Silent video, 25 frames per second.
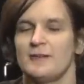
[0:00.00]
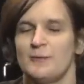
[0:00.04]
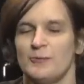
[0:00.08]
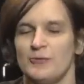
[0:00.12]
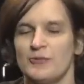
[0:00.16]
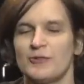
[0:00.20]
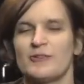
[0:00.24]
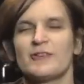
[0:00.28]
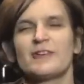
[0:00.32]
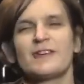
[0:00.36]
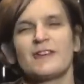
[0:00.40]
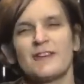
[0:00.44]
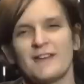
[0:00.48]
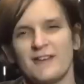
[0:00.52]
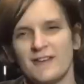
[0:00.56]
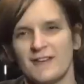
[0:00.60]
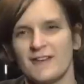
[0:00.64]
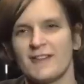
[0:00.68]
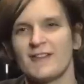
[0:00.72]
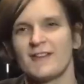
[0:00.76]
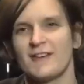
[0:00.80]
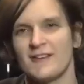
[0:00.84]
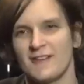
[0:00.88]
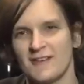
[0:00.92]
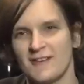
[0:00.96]
absolutely. I
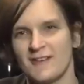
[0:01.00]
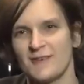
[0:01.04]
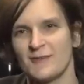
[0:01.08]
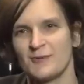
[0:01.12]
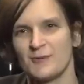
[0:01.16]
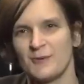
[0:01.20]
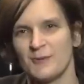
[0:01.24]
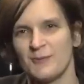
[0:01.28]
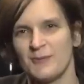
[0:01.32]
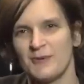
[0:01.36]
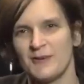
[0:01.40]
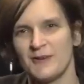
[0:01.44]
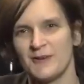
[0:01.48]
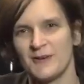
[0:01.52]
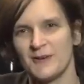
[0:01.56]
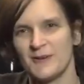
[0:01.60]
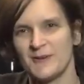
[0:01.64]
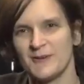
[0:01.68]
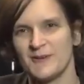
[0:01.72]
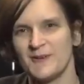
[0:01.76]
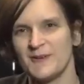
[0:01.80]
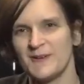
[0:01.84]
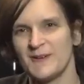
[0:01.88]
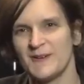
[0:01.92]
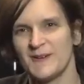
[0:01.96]
yes. That would be a
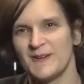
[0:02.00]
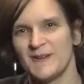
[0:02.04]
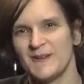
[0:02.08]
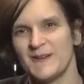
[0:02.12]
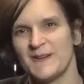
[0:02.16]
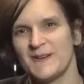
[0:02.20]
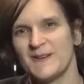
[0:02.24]
good. Yet